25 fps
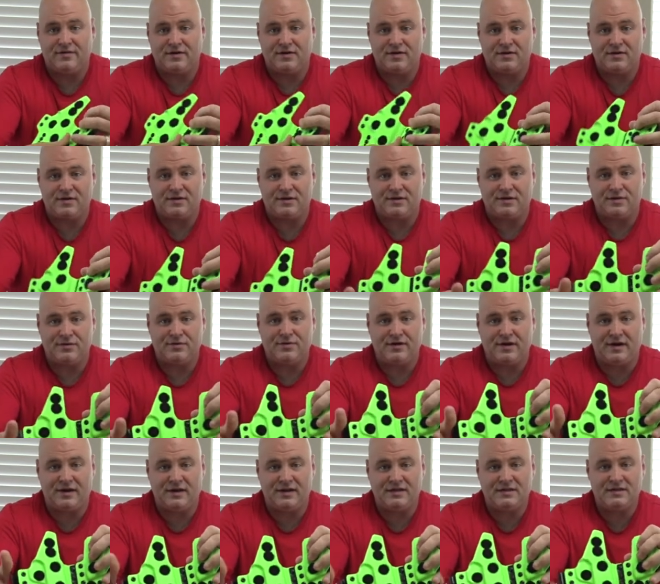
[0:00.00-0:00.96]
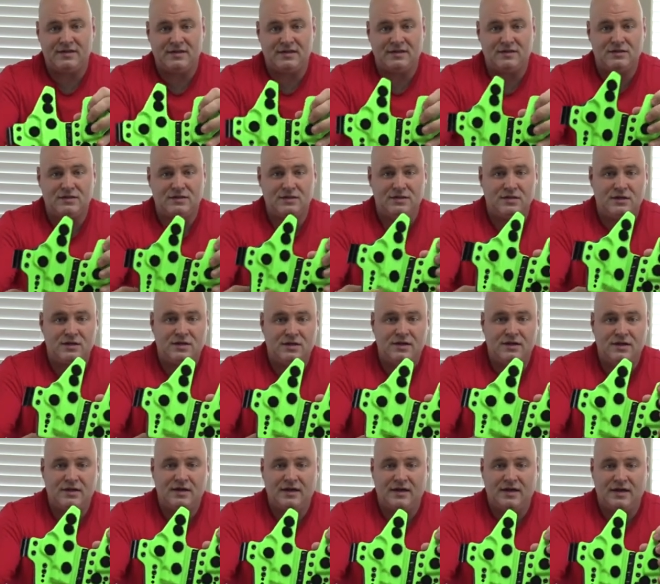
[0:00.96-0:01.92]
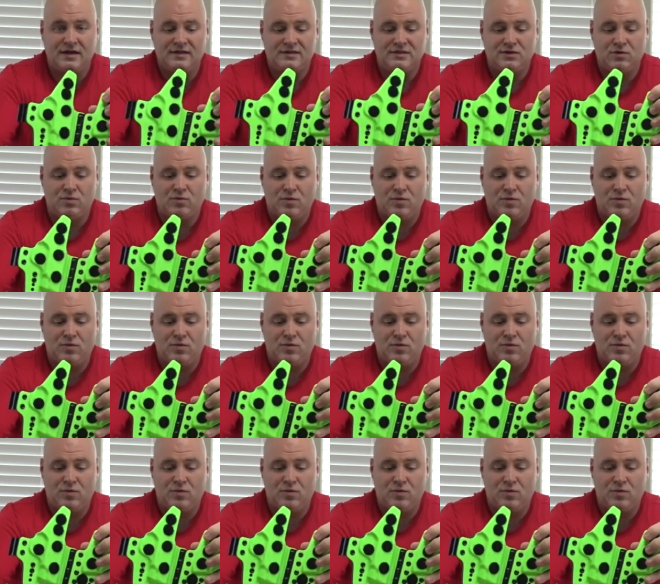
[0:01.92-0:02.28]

Look at the green. It's a